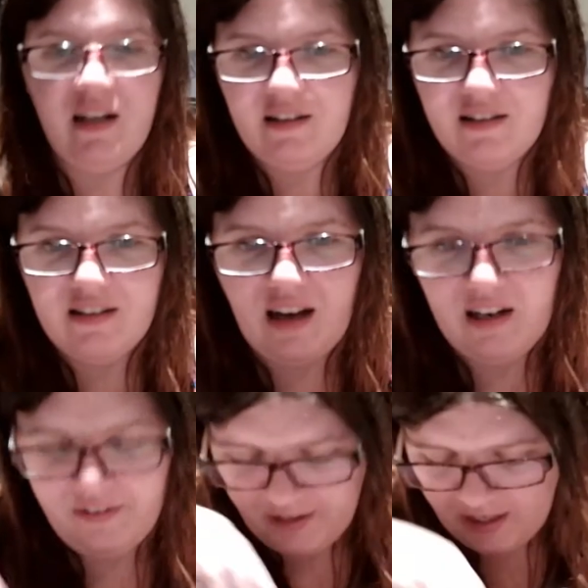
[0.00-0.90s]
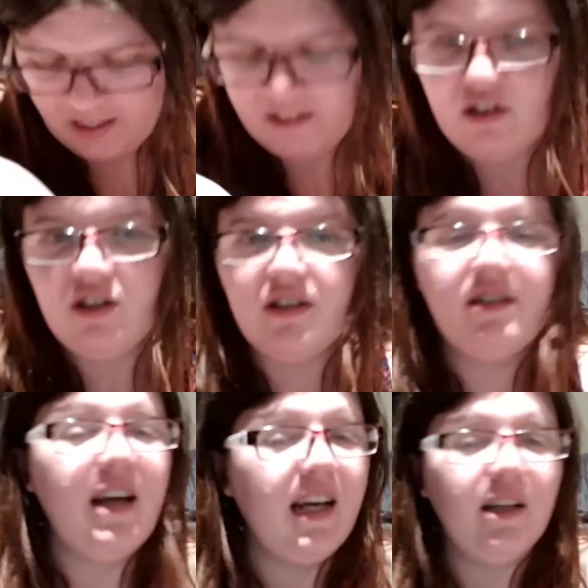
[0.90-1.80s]
inside of it, it's
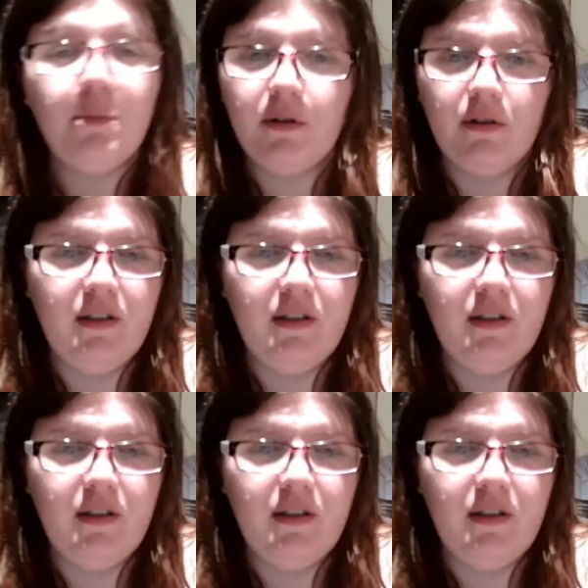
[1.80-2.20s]
just animal.